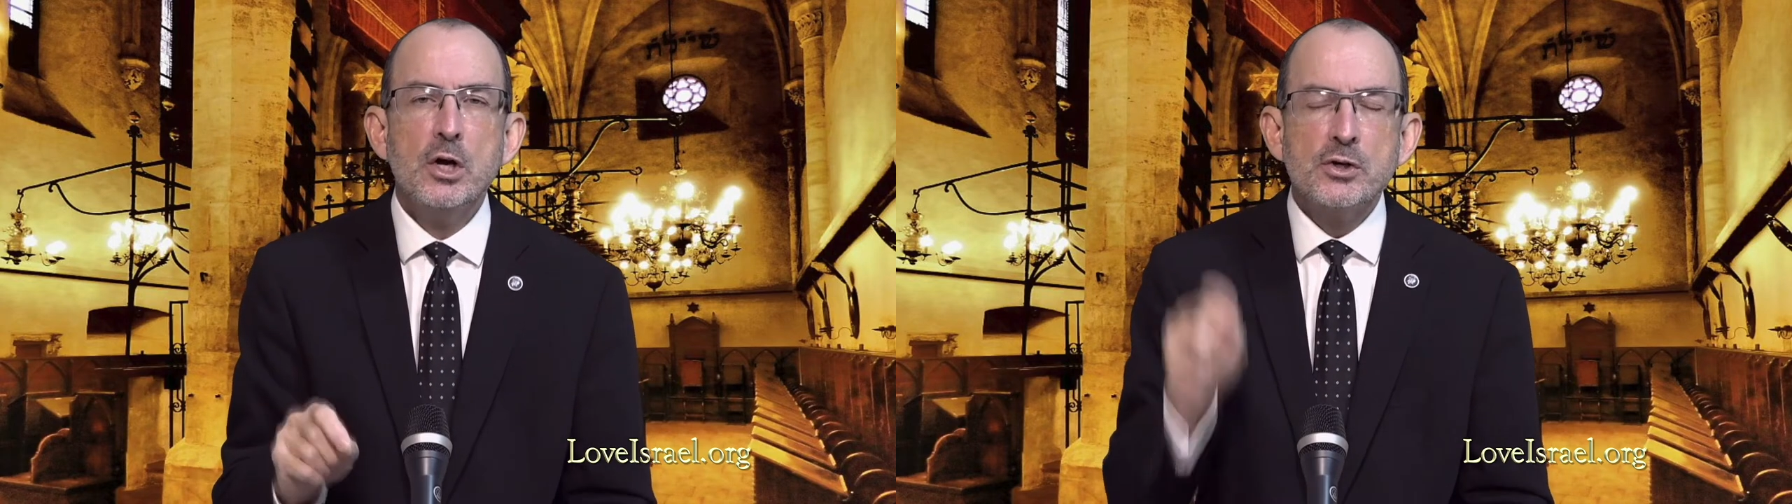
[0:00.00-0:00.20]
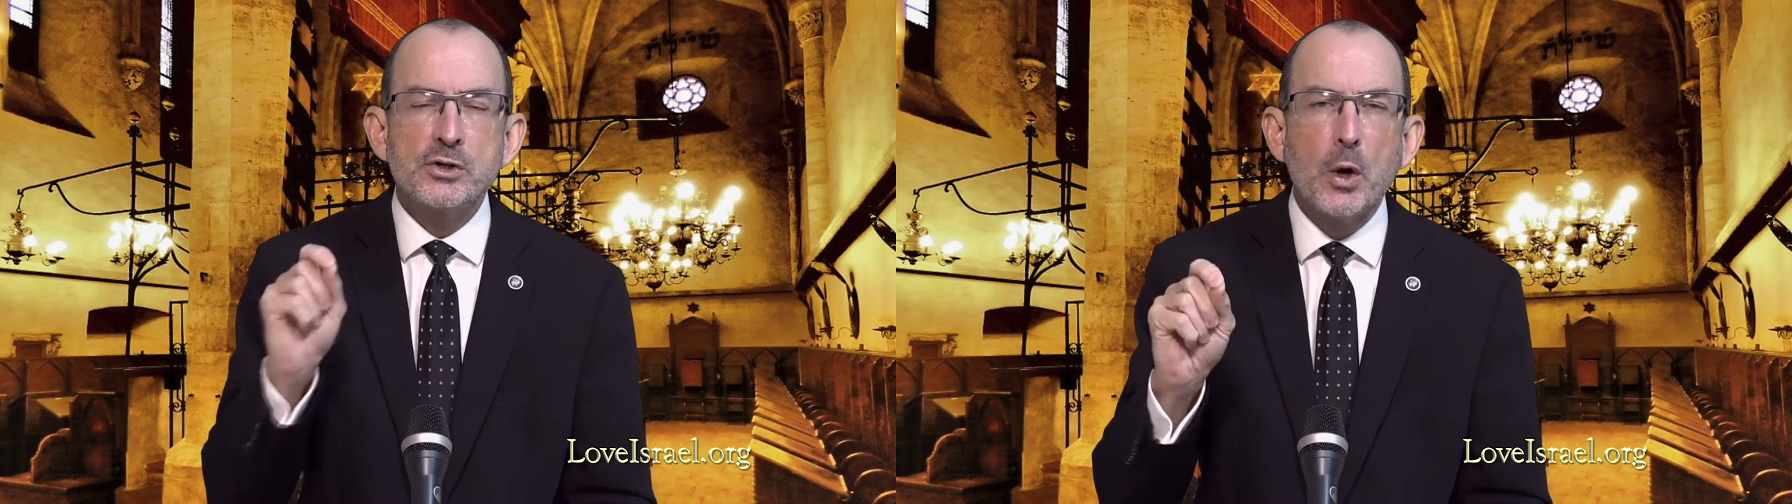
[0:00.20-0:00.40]

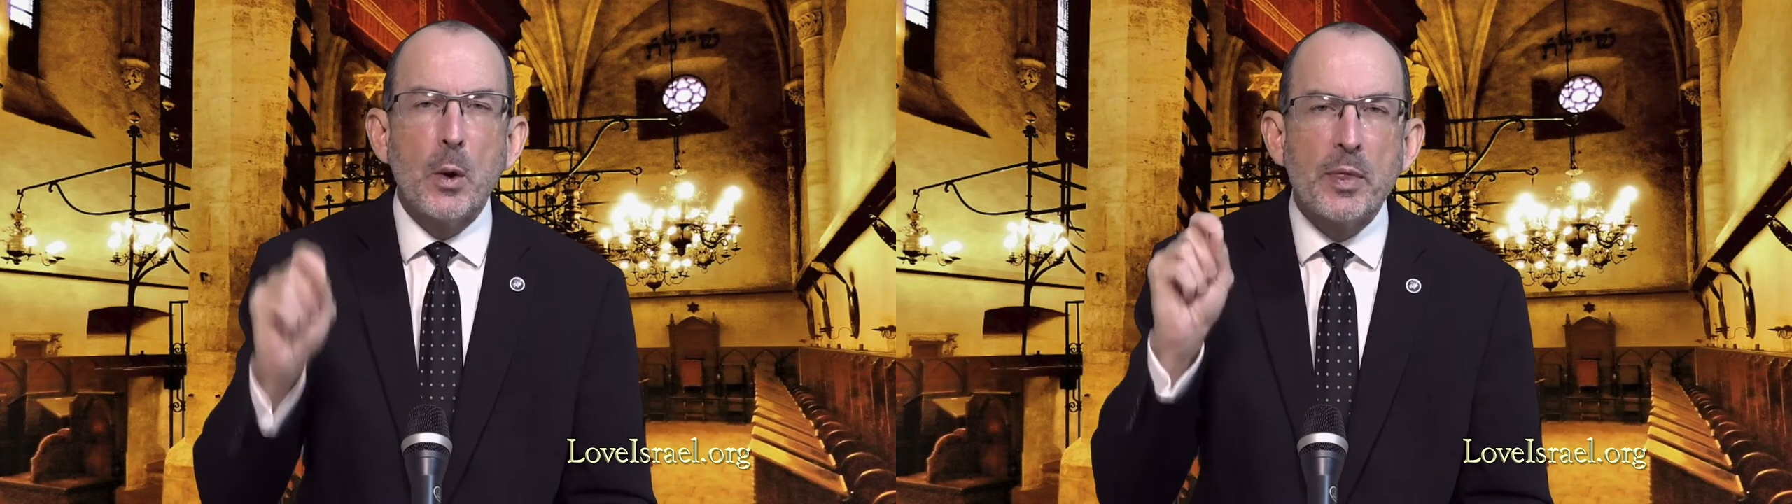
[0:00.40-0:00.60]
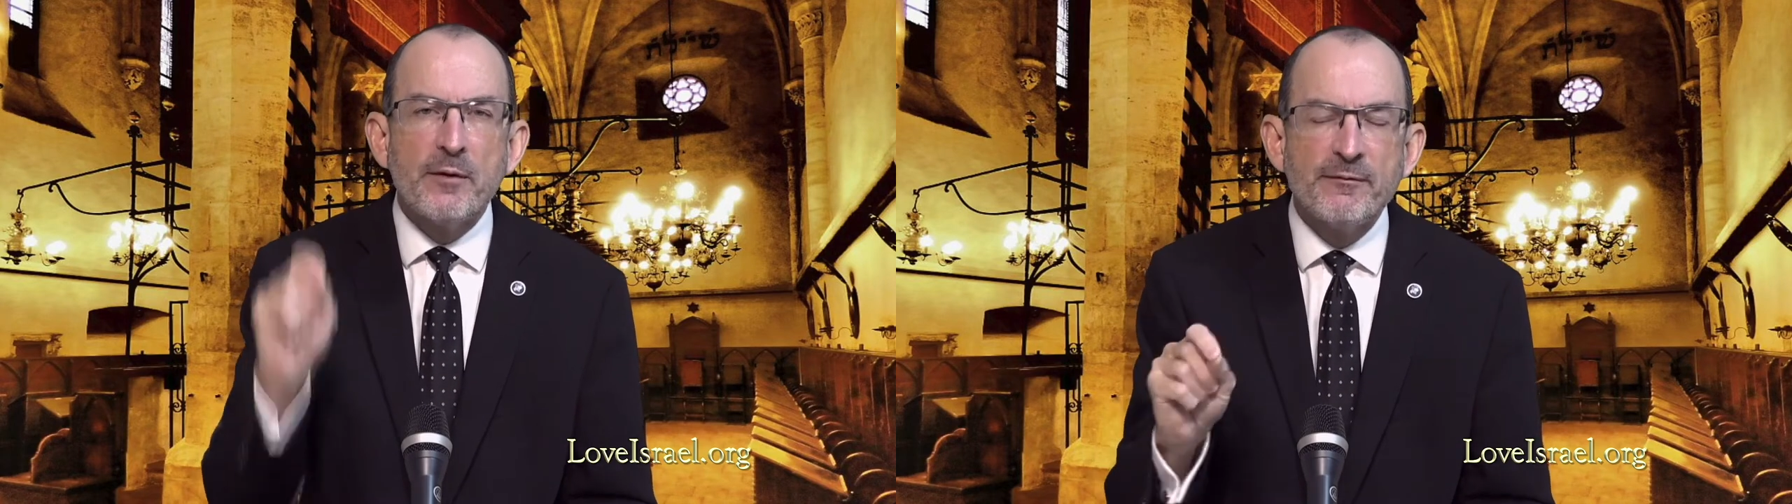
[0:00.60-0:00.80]

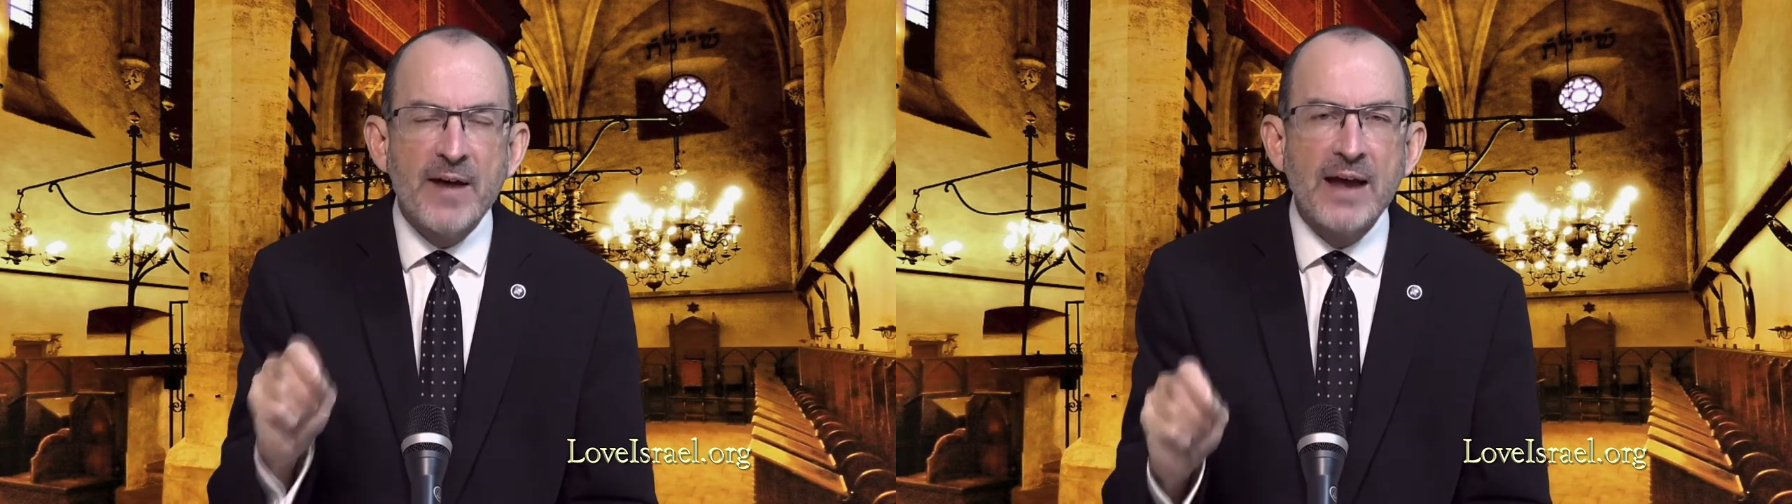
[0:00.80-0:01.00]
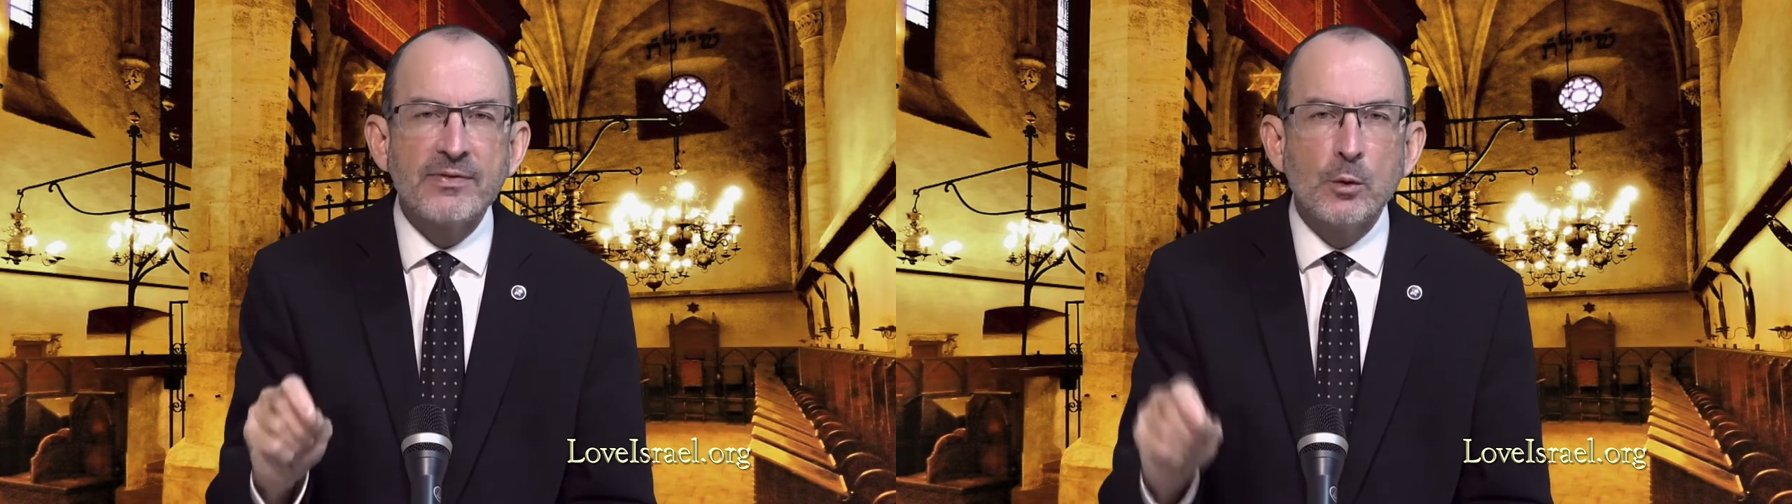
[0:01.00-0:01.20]
So the
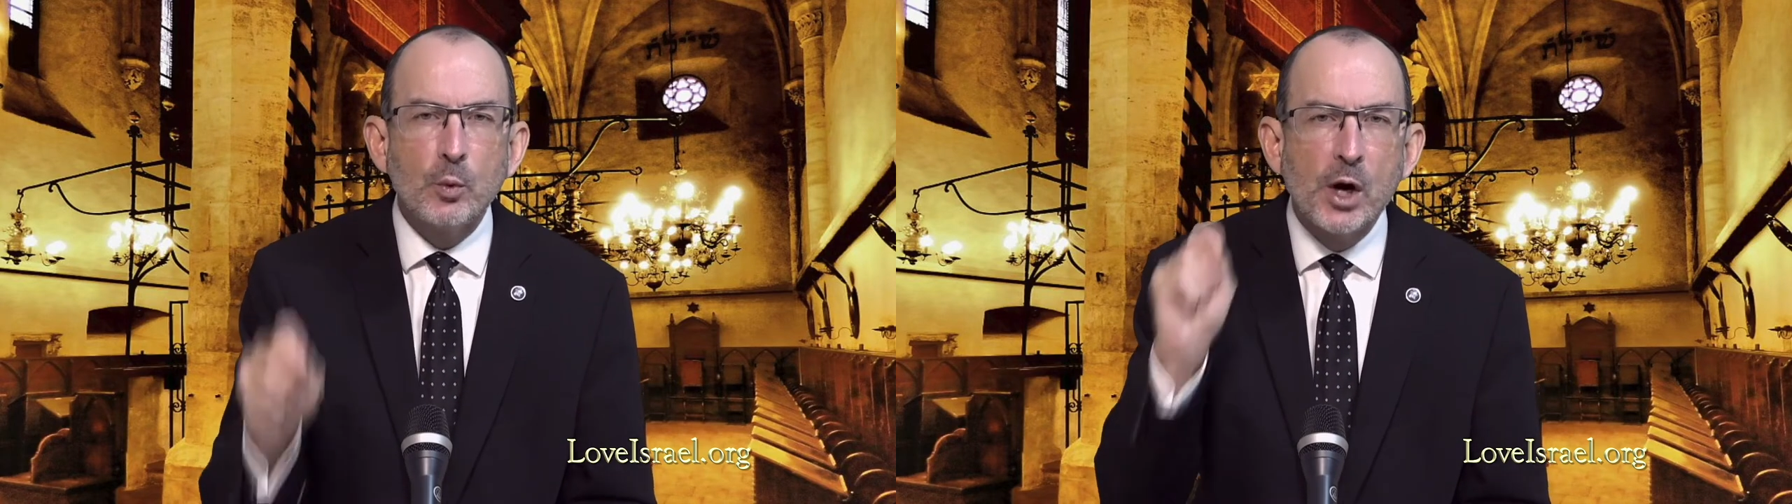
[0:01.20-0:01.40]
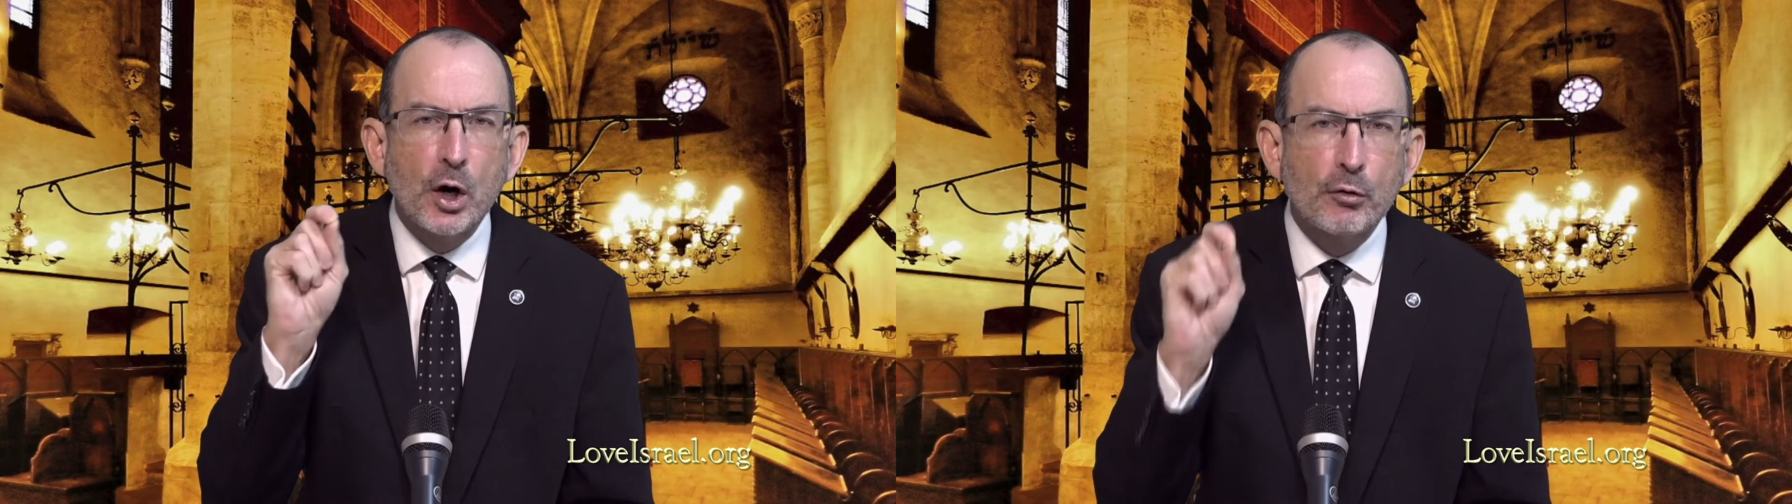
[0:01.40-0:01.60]
fact that we are